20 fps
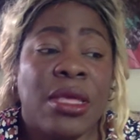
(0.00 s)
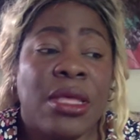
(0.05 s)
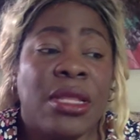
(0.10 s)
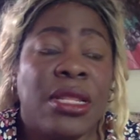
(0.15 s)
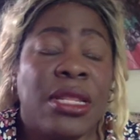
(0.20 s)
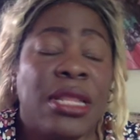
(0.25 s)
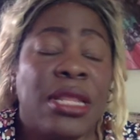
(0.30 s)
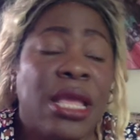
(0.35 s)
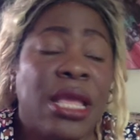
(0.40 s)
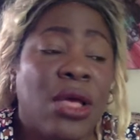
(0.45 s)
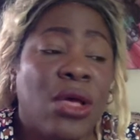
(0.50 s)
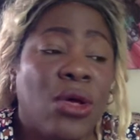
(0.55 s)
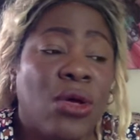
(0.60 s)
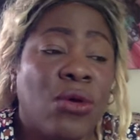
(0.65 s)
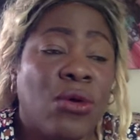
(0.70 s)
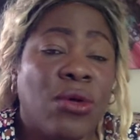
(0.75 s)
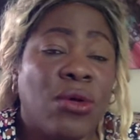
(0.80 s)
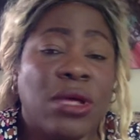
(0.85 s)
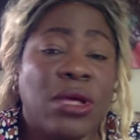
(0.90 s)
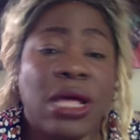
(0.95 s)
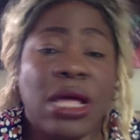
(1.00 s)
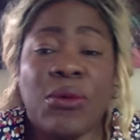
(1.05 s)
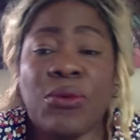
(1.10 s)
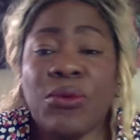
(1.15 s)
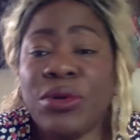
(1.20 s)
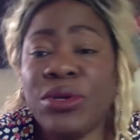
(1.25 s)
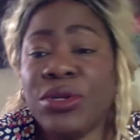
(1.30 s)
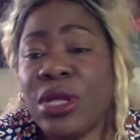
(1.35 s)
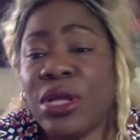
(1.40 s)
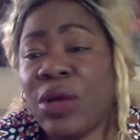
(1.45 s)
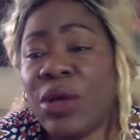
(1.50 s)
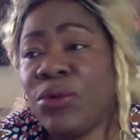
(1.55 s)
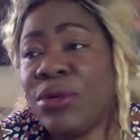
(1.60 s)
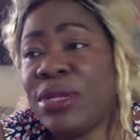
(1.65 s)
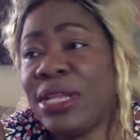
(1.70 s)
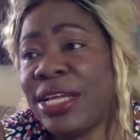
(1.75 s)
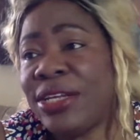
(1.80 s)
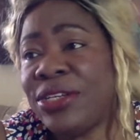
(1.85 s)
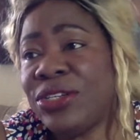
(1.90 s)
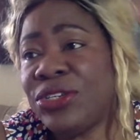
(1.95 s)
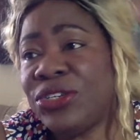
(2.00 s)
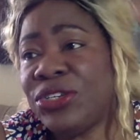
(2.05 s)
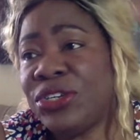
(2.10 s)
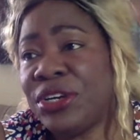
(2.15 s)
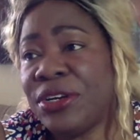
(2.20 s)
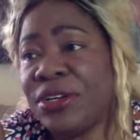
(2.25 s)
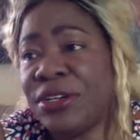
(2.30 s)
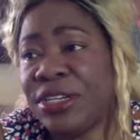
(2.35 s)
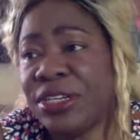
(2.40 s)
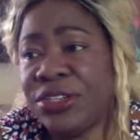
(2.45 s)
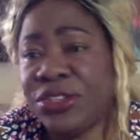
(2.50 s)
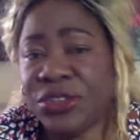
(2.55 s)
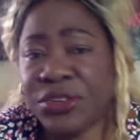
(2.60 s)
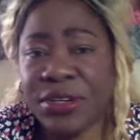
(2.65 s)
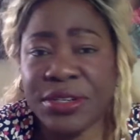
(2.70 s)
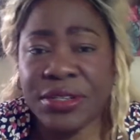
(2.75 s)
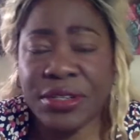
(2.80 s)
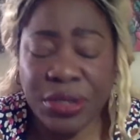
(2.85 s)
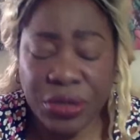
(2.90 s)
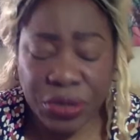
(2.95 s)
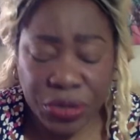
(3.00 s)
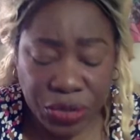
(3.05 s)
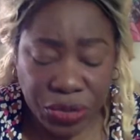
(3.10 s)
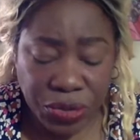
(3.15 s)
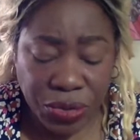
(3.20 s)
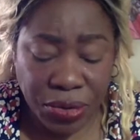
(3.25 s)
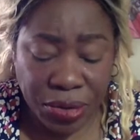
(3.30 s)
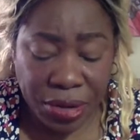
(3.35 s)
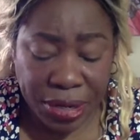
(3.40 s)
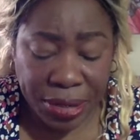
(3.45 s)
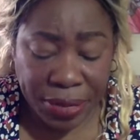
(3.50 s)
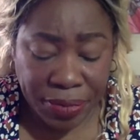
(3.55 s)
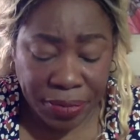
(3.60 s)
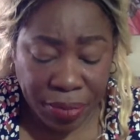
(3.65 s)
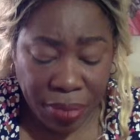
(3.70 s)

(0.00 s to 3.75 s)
Now, I would like to share an interesting story.